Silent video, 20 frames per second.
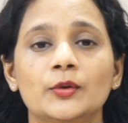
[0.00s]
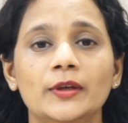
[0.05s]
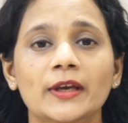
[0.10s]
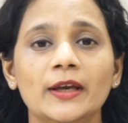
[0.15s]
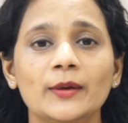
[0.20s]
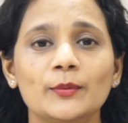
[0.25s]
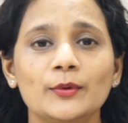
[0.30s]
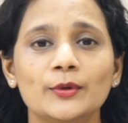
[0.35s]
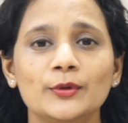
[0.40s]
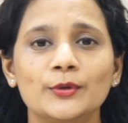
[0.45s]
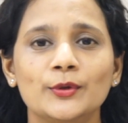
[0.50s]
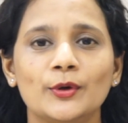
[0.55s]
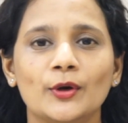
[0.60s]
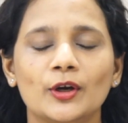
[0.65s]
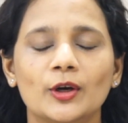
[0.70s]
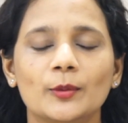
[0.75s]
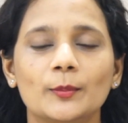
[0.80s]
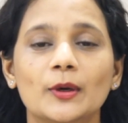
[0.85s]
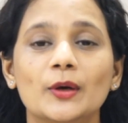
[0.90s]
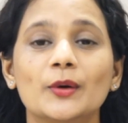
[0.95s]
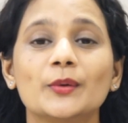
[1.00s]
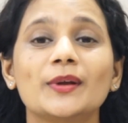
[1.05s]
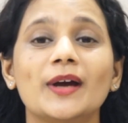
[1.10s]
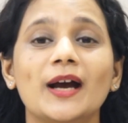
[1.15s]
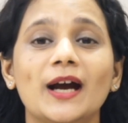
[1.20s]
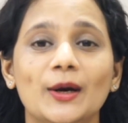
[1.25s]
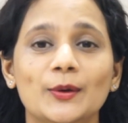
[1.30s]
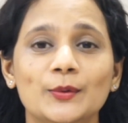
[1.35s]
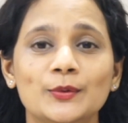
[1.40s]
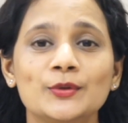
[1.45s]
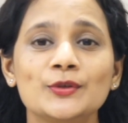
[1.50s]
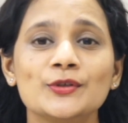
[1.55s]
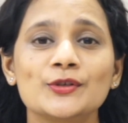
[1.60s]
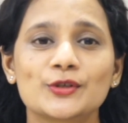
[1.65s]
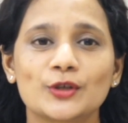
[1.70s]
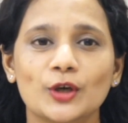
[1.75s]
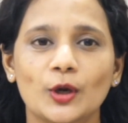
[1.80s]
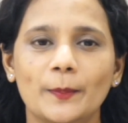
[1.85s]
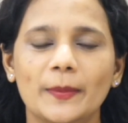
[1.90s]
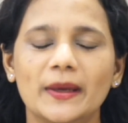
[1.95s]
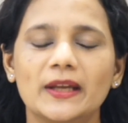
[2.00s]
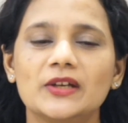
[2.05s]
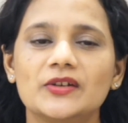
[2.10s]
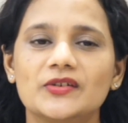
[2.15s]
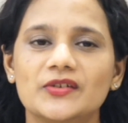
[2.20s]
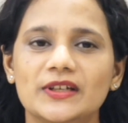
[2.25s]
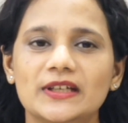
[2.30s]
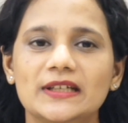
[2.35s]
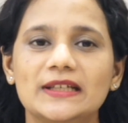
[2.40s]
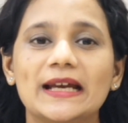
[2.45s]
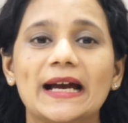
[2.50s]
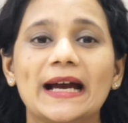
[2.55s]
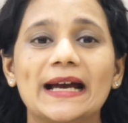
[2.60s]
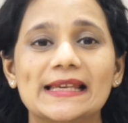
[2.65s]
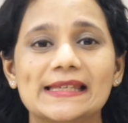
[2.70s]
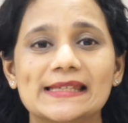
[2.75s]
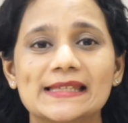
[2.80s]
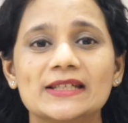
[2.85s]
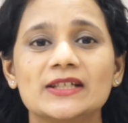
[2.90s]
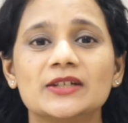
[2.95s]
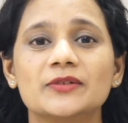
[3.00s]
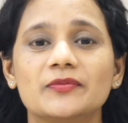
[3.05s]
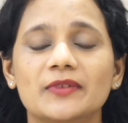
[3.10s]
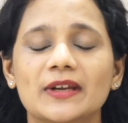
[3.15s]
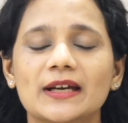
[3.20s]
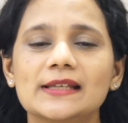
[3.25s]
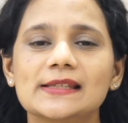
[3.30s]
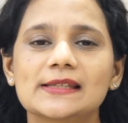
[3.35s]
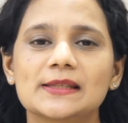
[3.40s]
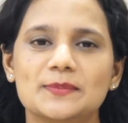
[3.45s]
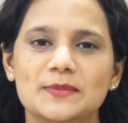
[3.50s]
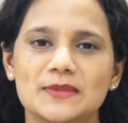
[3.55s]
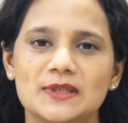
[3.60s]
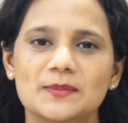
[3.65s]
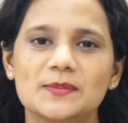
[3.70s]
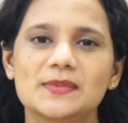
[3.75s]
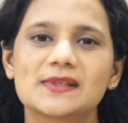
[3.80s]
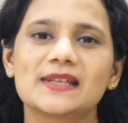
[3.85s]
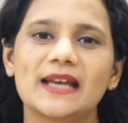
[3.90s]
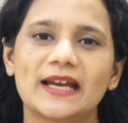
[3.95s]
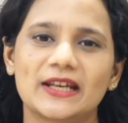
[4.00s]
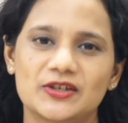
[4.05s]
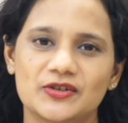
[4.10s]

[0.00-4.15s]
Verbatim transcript: Today I want to talk about how to stop and treat acid reflux symptoms